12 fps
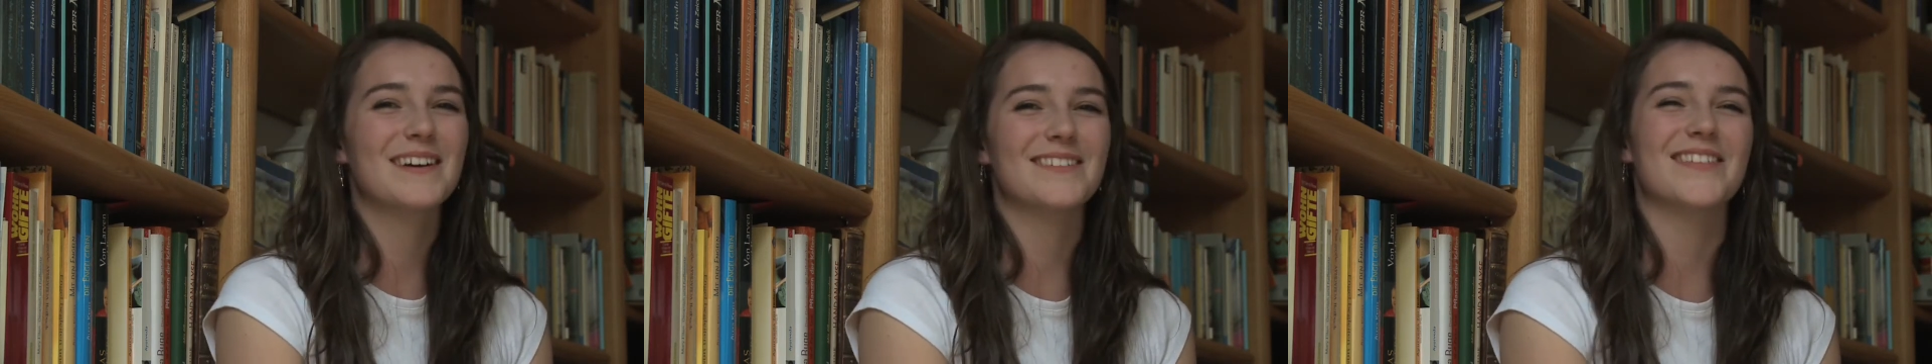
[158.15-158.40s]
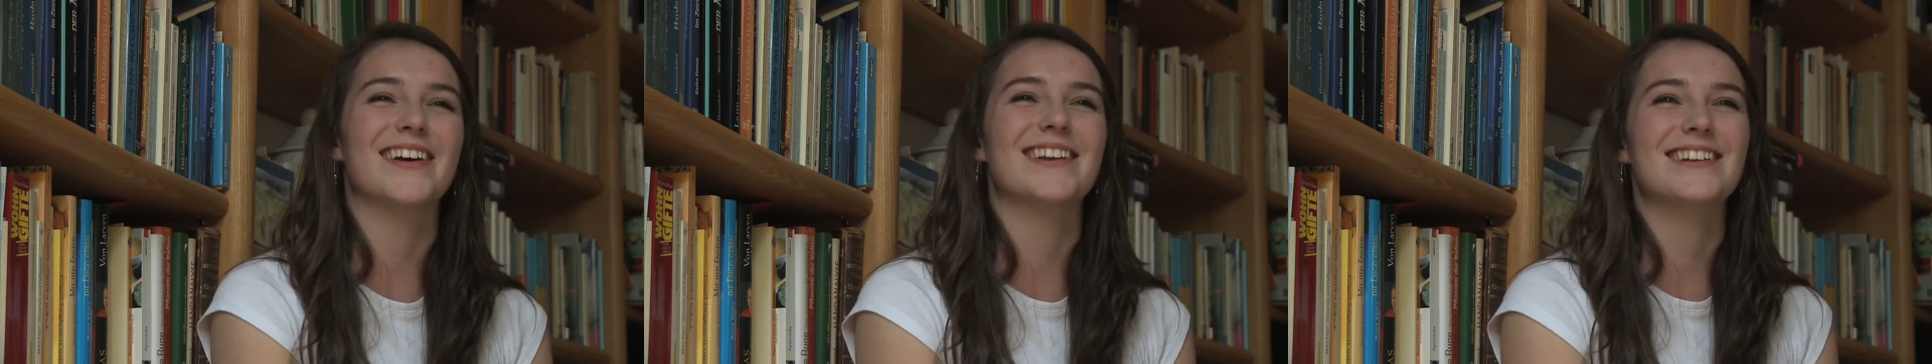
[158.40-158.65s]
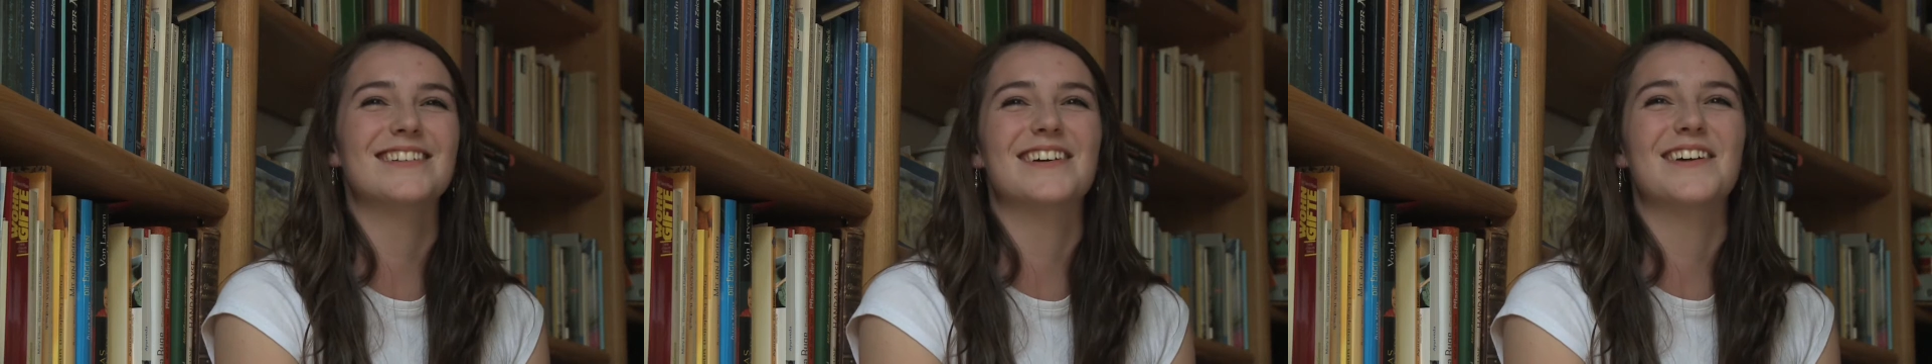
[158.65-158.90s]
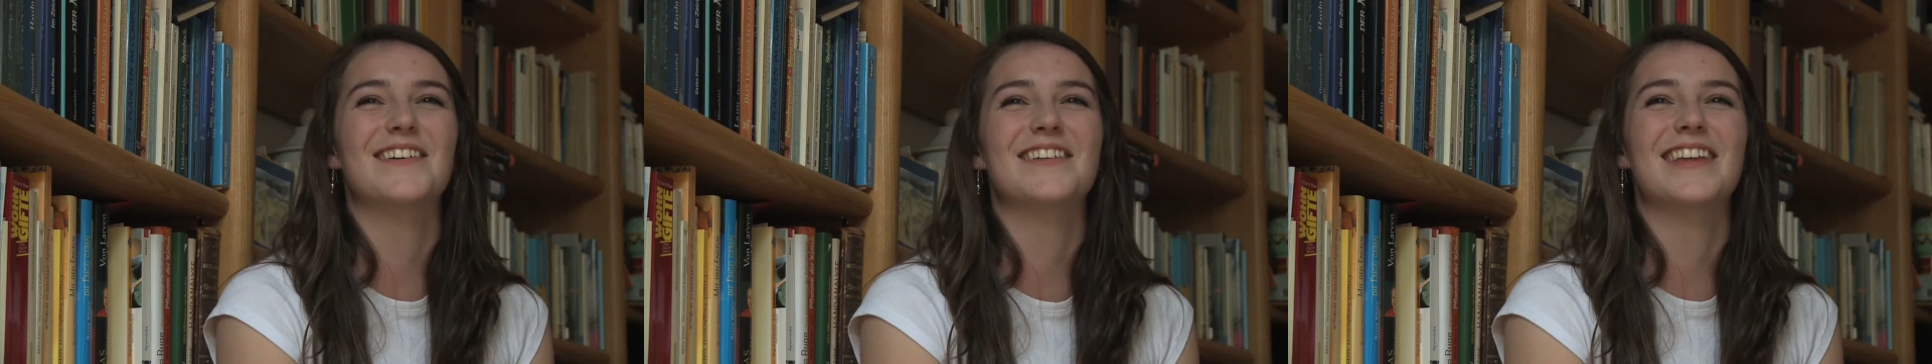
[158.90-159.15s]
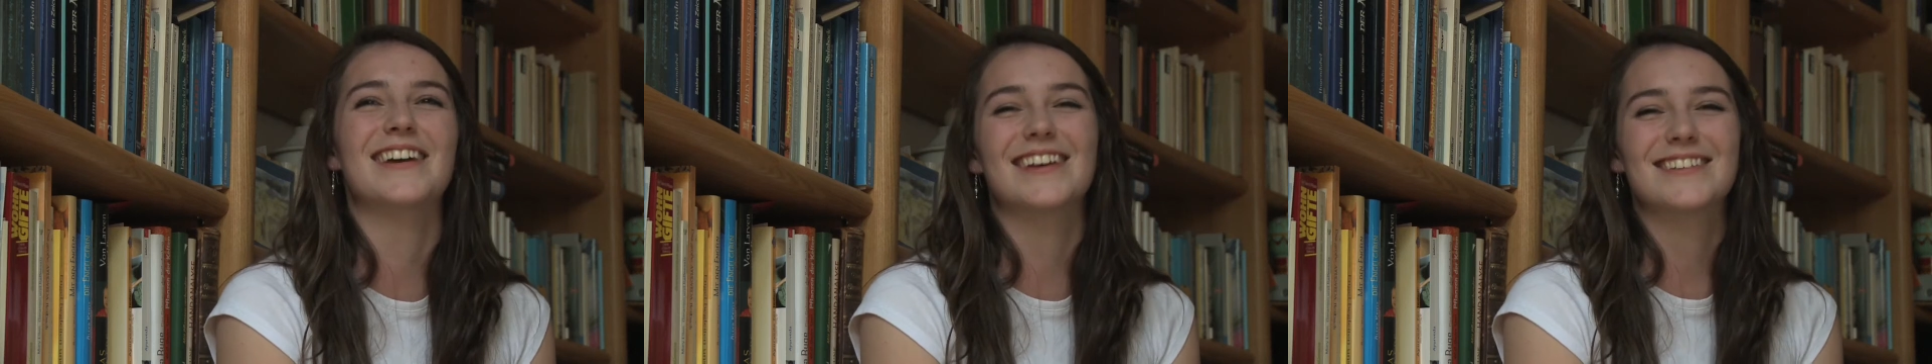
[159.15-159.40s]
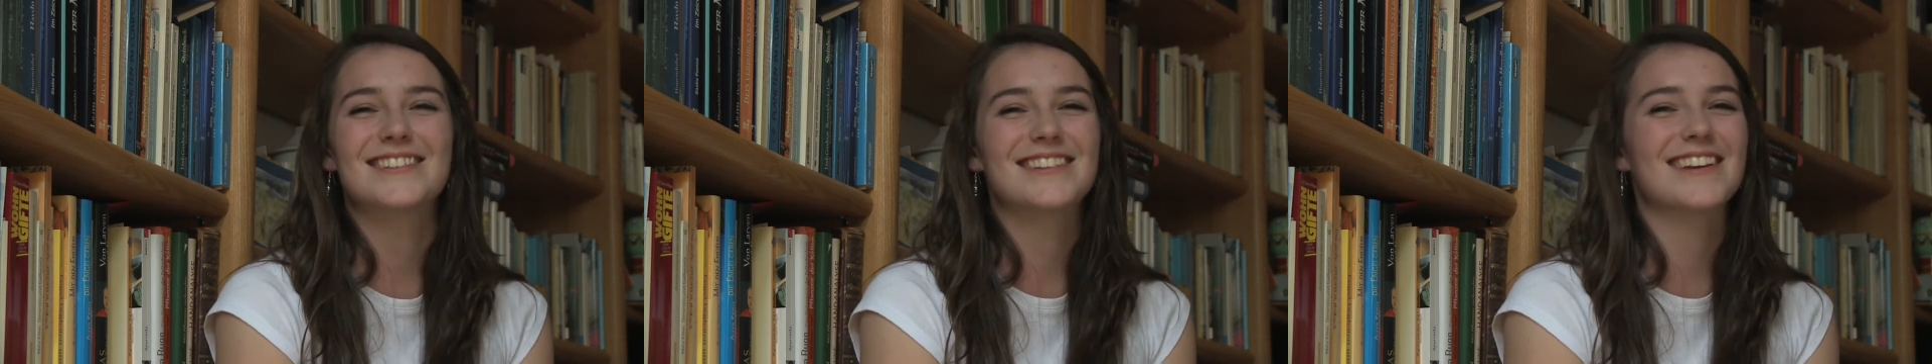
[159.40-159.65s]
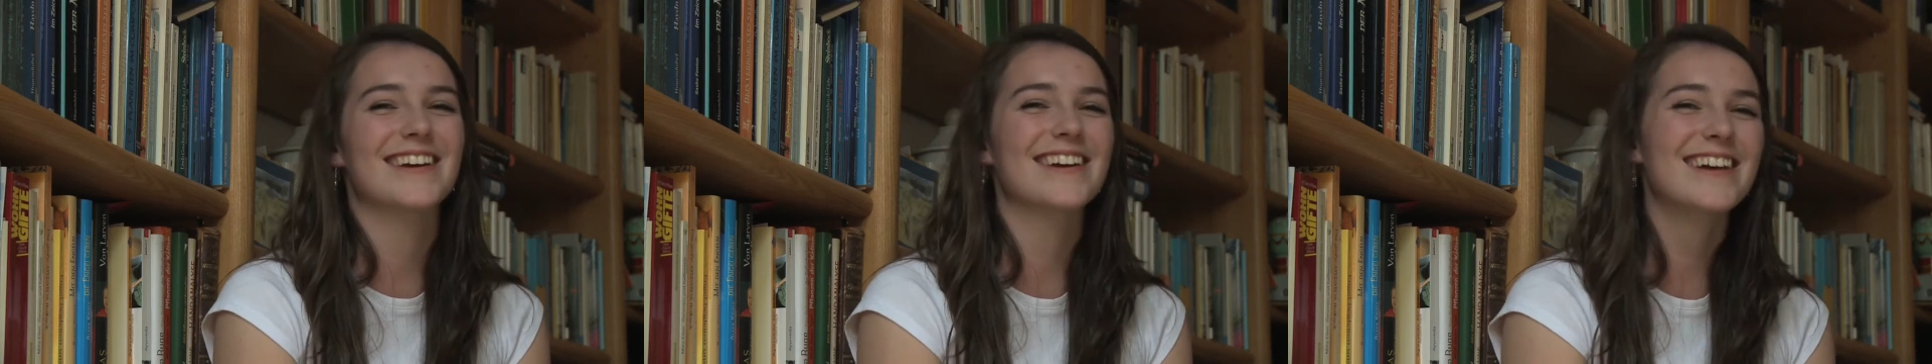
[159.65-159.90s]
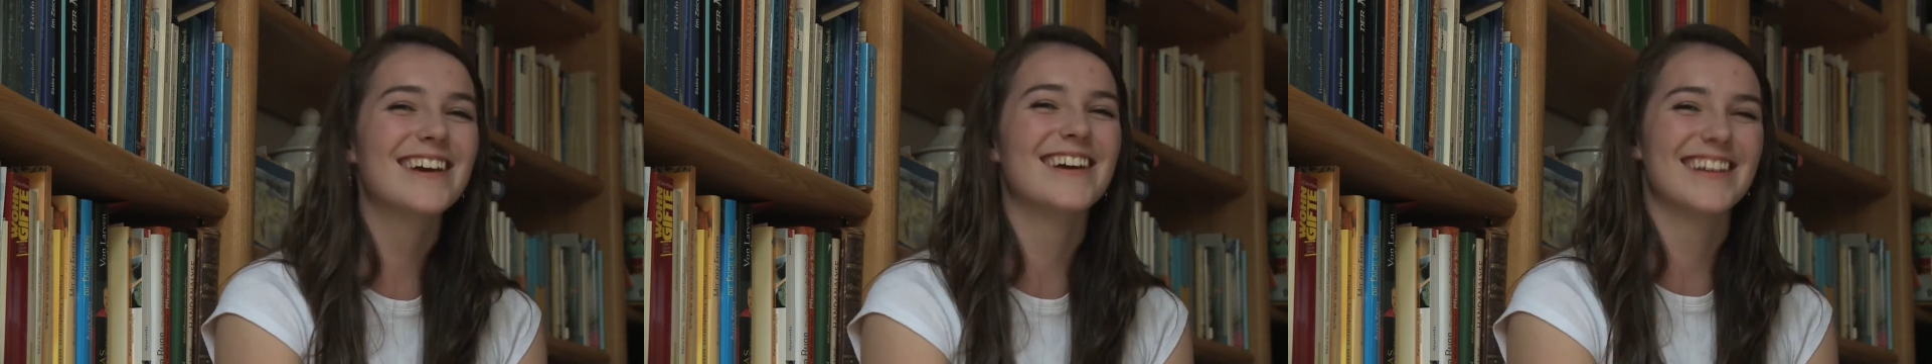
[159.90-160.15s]
and we had a little go on that
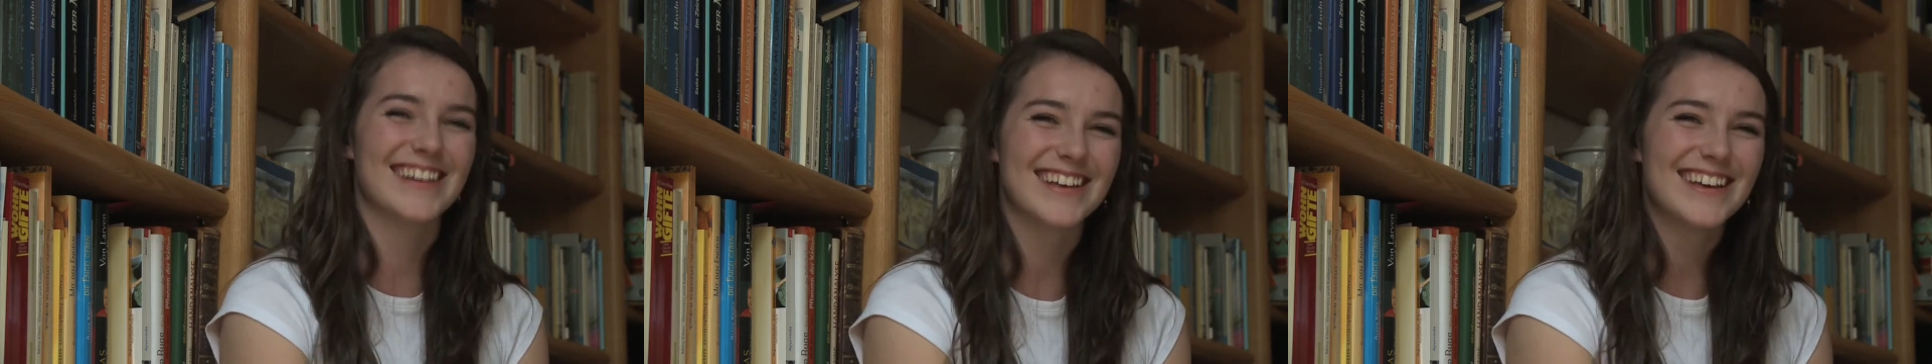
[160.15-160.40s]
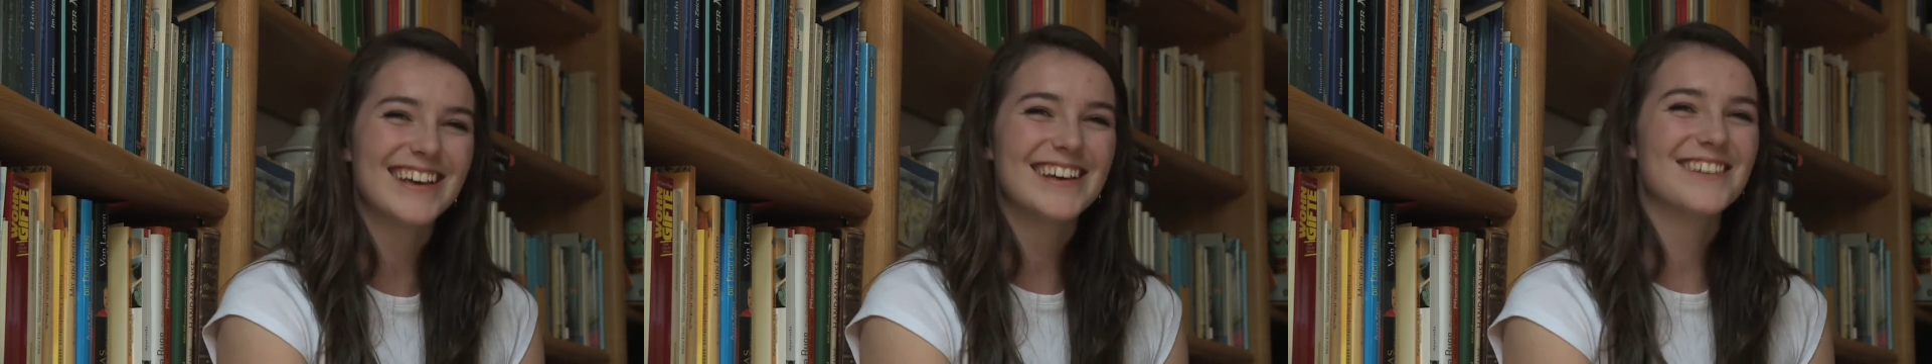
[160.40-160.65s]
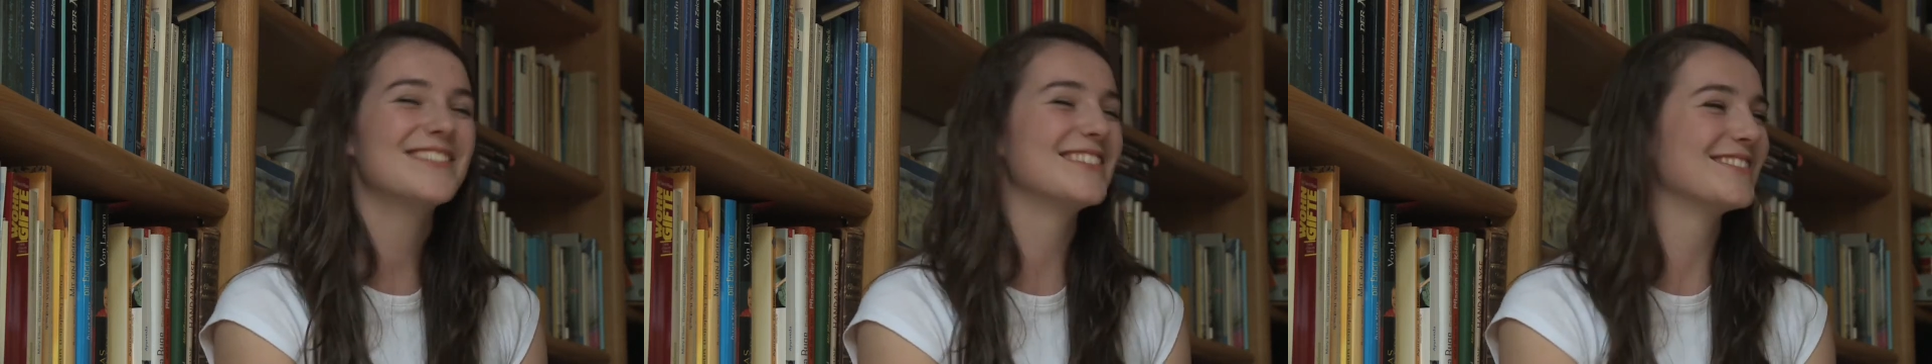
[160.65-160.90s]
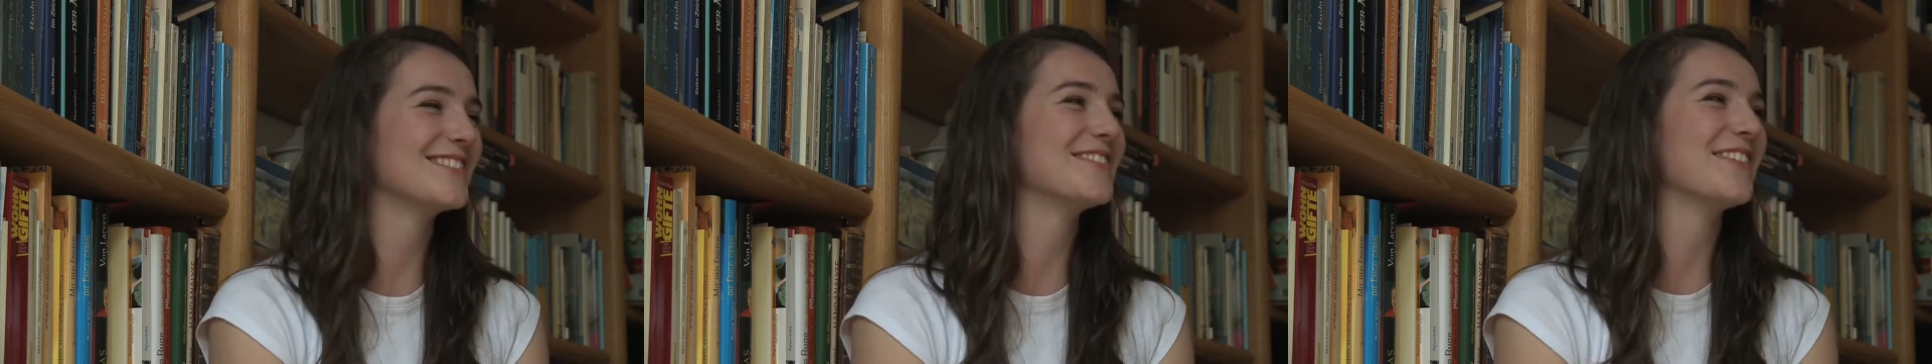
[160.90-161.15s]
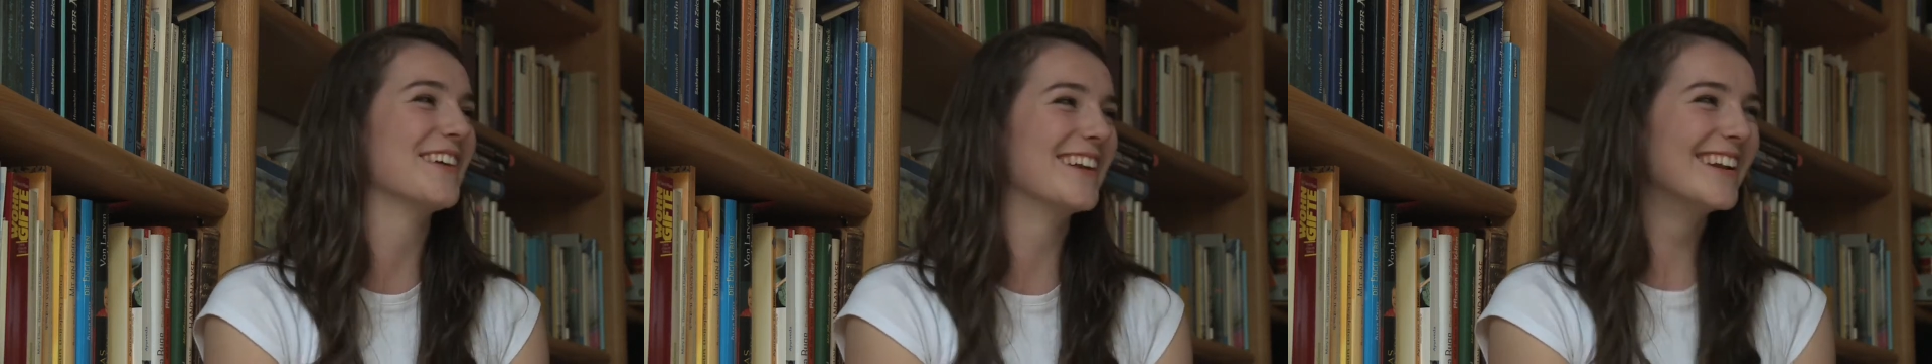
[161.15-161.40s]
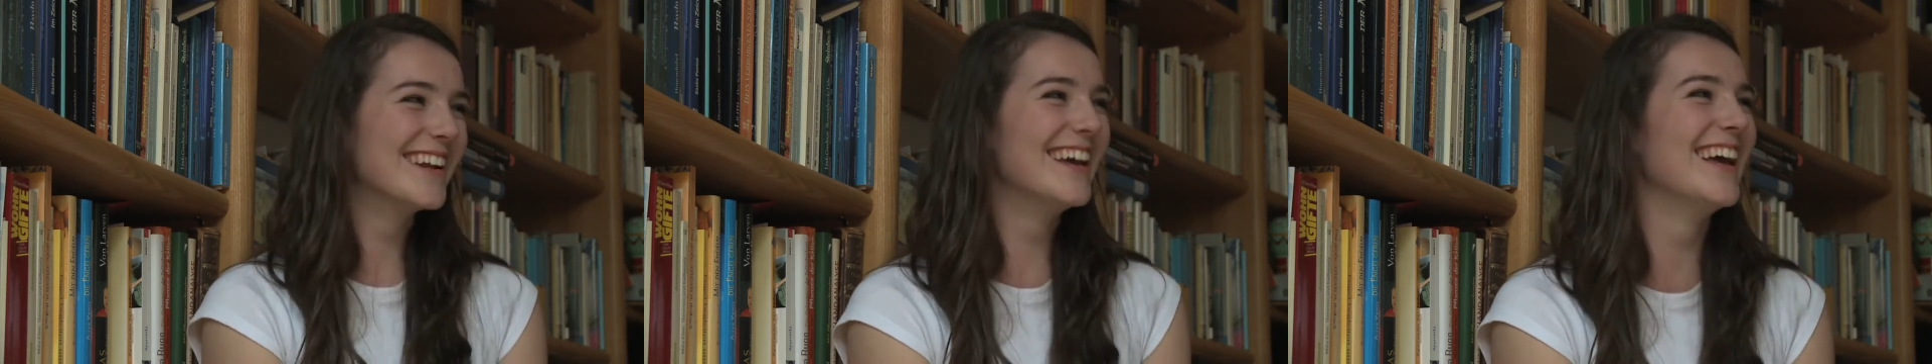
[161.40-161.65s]
yesterday, which was fun.